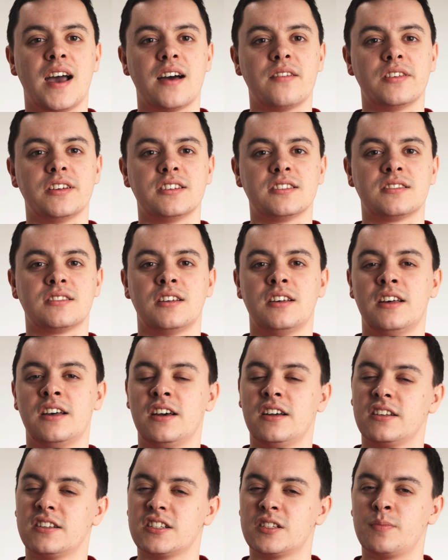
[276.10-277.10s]
have it.
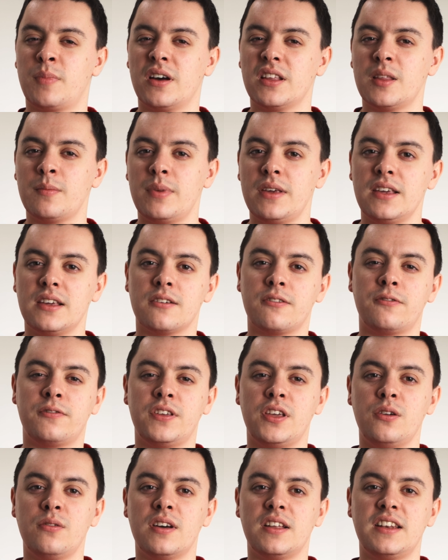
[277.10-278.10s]
Despite there being a
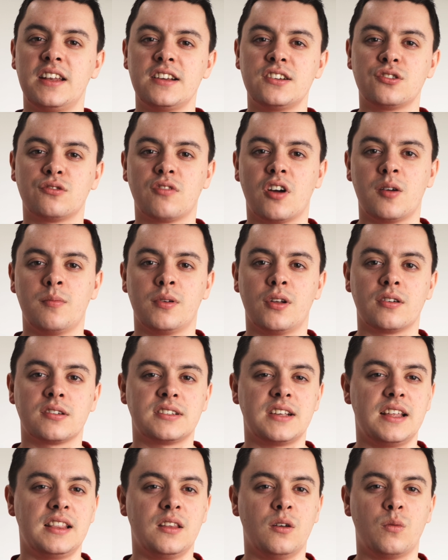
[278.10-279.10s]
few initial roadblocks
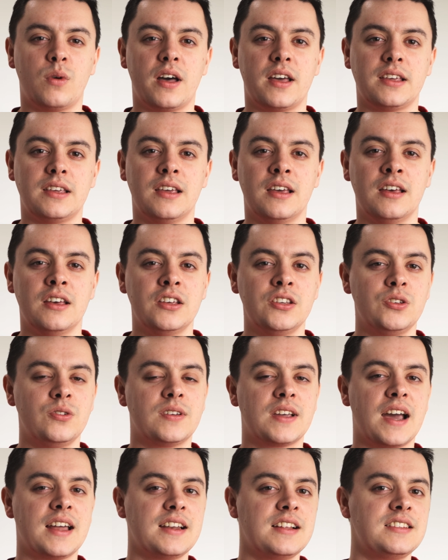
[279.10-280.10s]
in the way, you
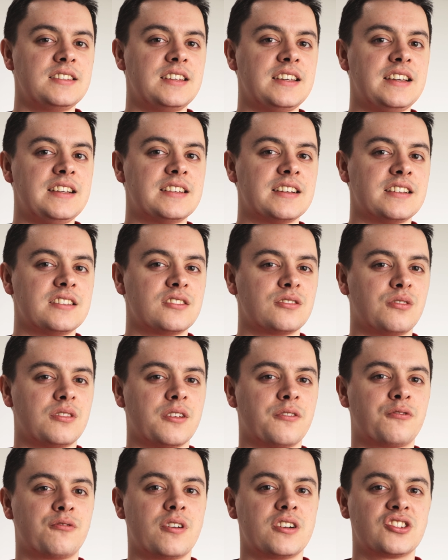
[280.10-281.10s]
can indeed install a
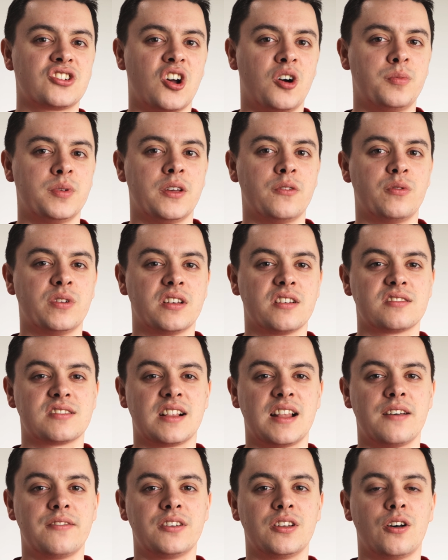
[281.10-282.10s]
fresh copy of Windows
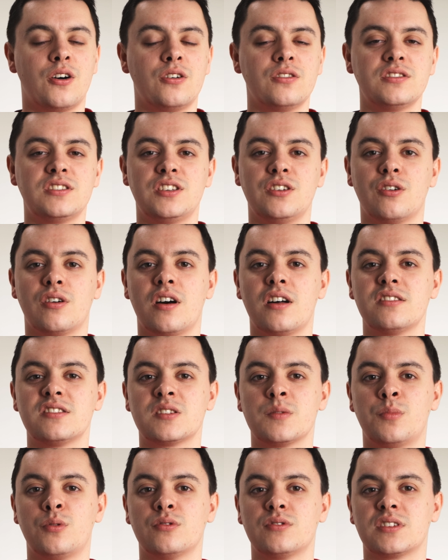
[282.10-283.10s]
eleven onto your
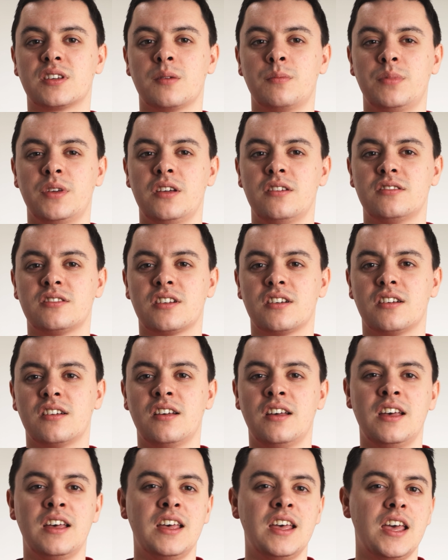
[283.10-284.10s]
unsupported computer
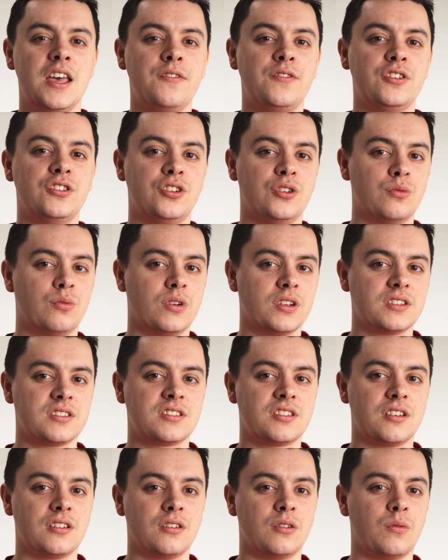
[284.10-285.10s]
if you do want
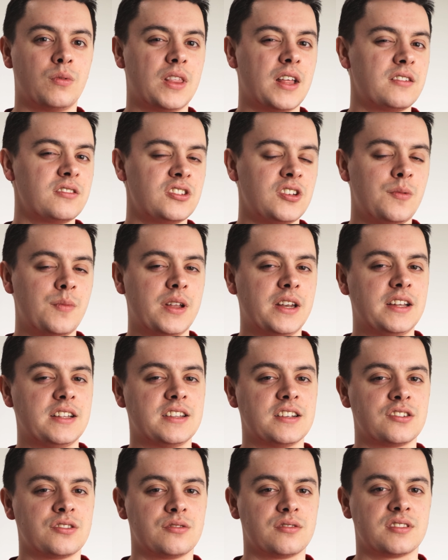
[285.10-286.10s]
to, without too many
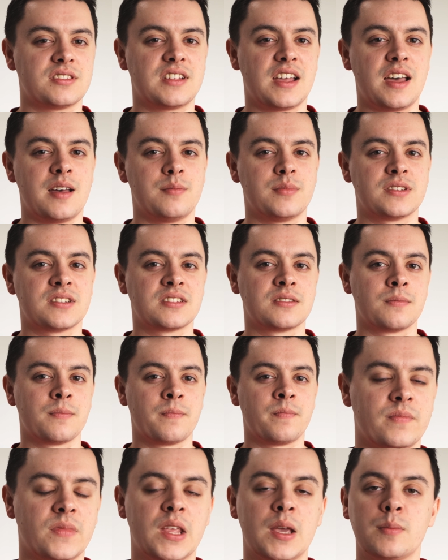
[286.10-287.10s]
additional steps.
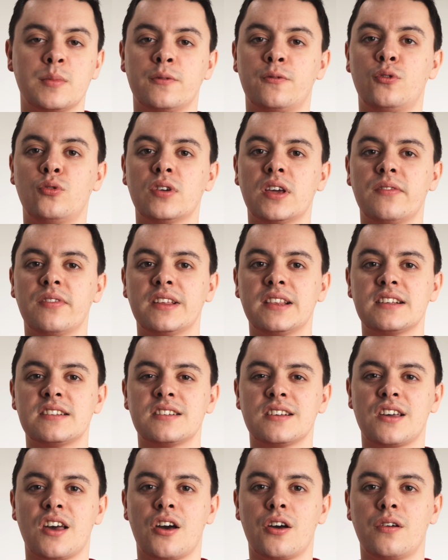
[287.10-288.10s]
Before giving this
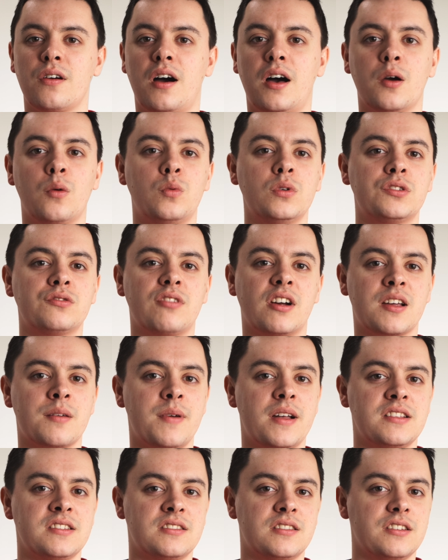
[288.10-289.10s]
a go, I would
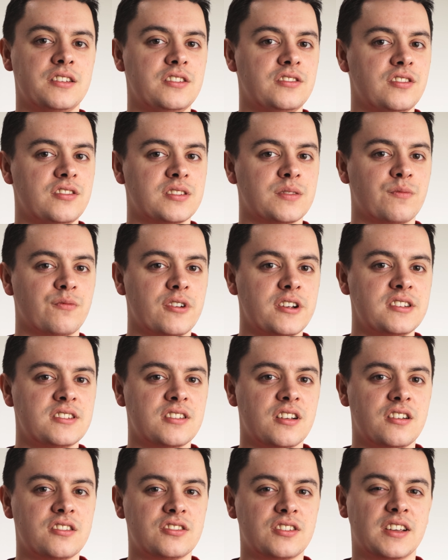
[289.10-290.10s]
recommend that you do some
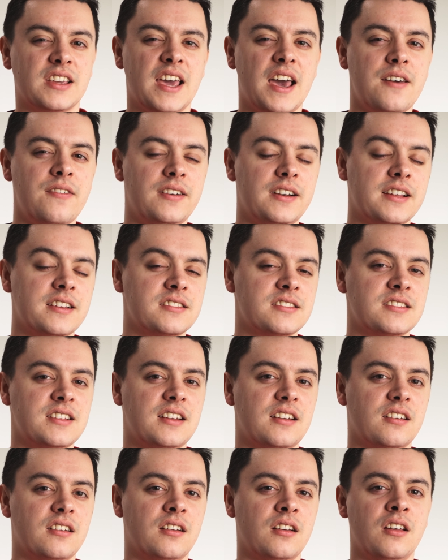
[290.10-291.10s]
research and carefully
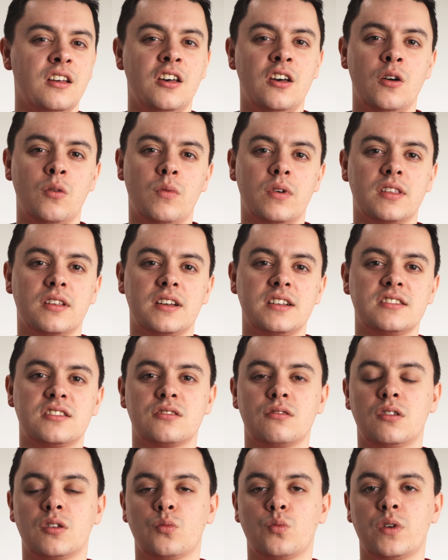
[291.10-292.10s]
consider whether
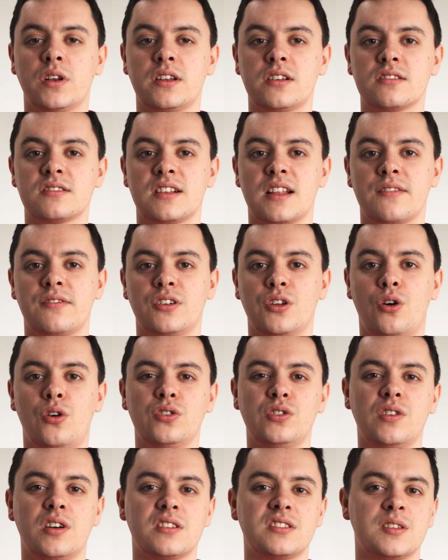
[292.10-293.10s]
installing Windows eleven
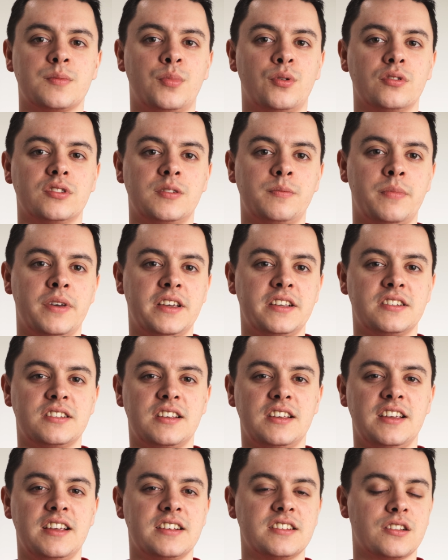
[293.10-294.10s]
on your unsupported P
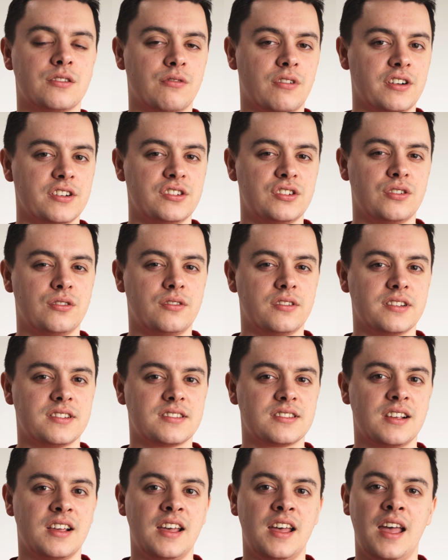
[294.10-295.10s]
C is the right
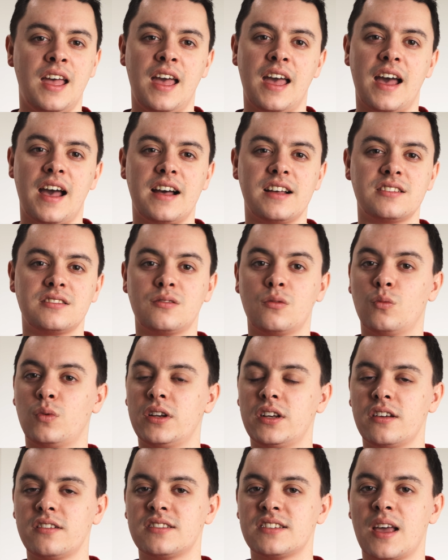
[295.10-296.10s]
choice, as
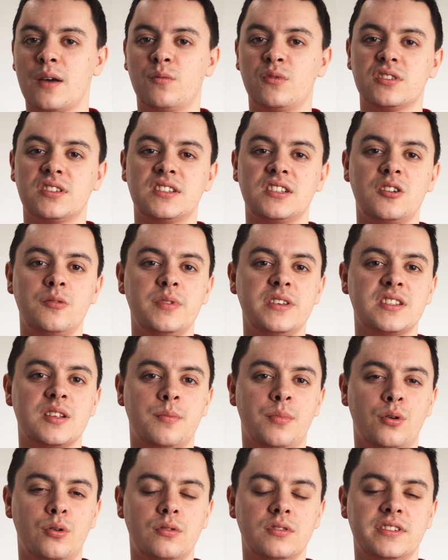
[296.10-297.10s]
Windows ten will still be
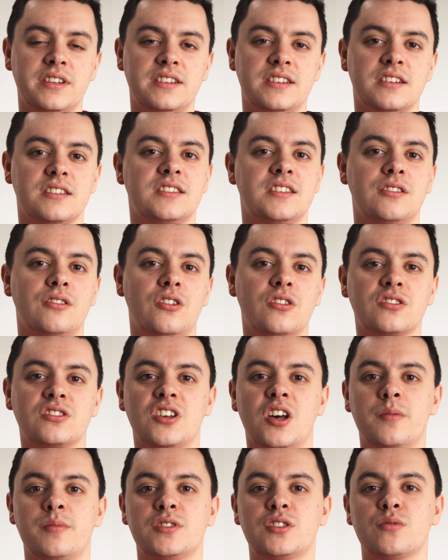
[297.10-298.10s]
supported until
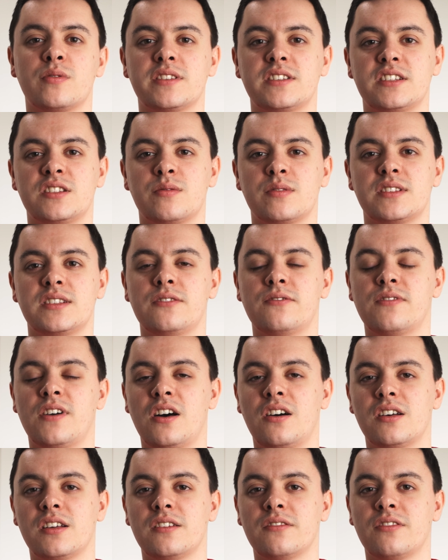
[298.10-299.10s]
October twenty
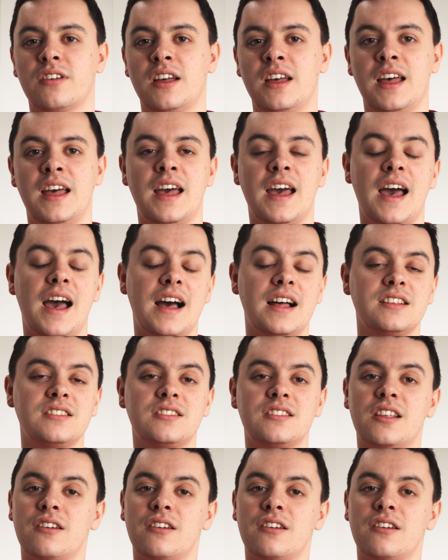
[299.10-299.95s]
twenty-five, and